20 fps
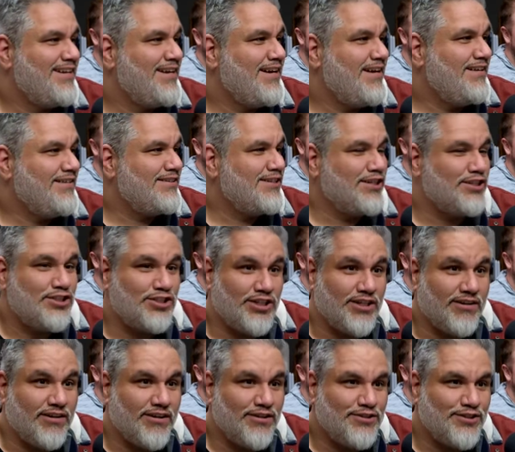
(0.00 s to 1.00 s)
Uh, a lot Did of
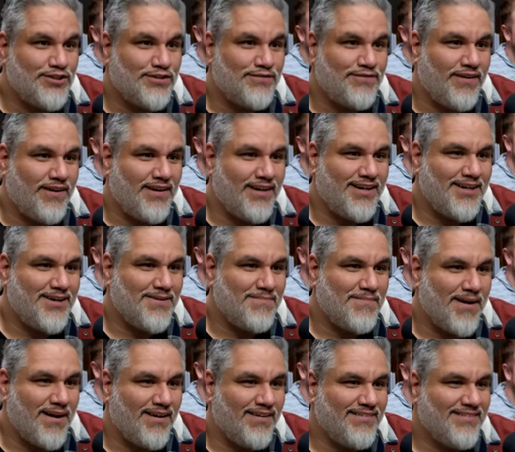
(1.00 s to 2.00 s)
people don't like the chewing
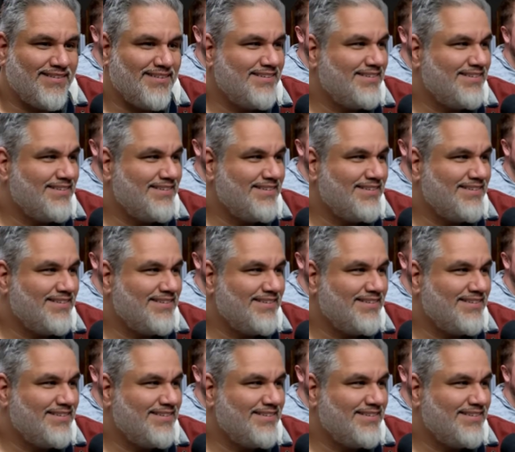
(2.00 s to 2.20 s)
mouth?